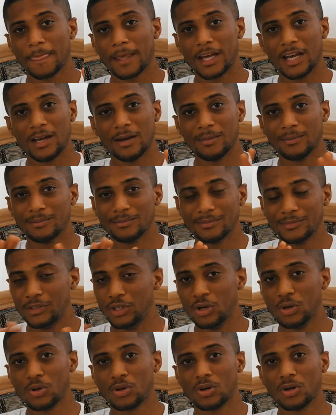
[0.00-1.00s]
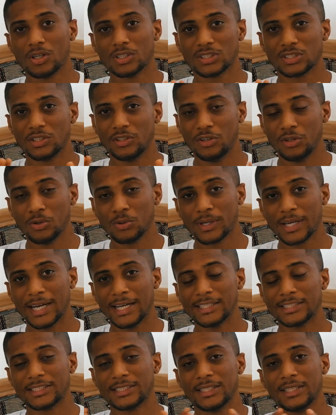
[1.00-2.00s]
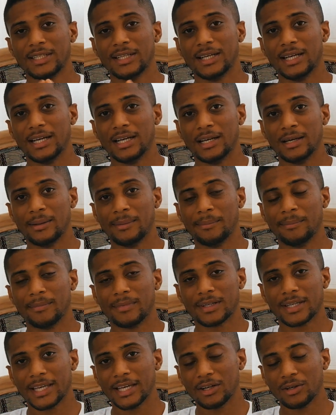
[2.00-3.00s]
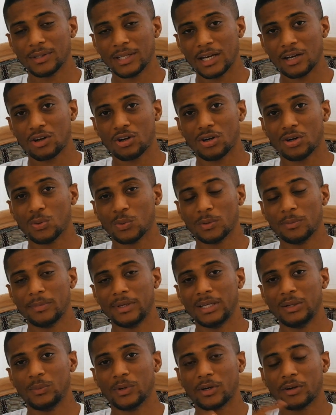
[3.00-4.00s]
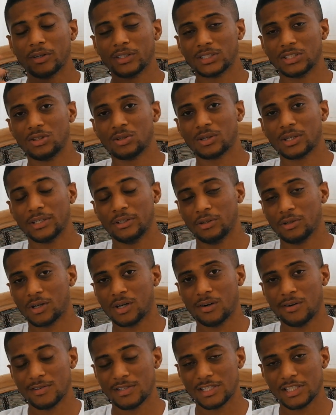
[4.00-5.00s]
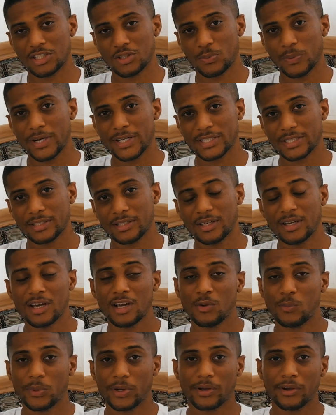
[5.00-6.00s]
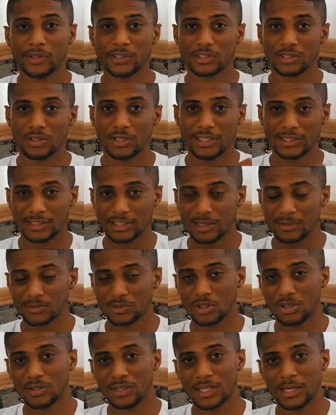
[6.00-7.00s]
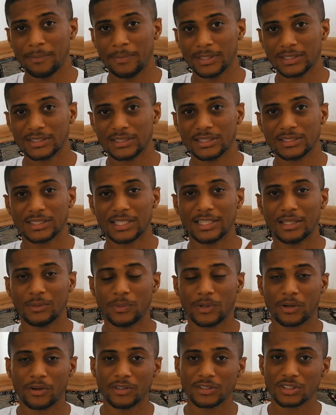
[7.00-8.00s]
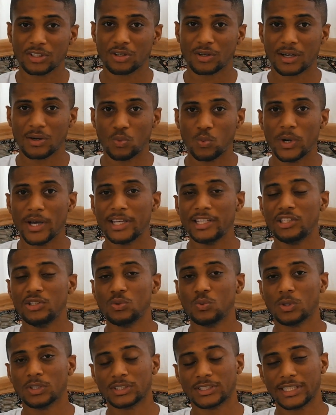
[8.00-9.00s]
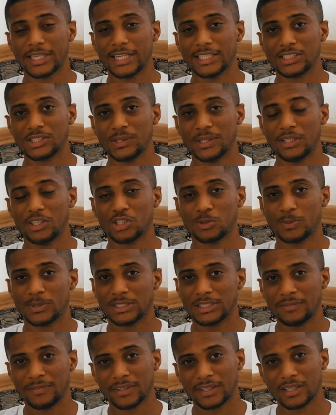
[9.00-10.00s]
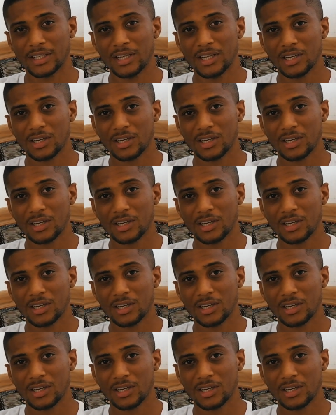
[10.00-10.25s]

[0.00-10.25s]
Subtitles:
no cost, no catch. Get on that call with me. We're going to look at your current situation. We're going to, in terms of online business, and then we're going to look at where you want to get to and your specific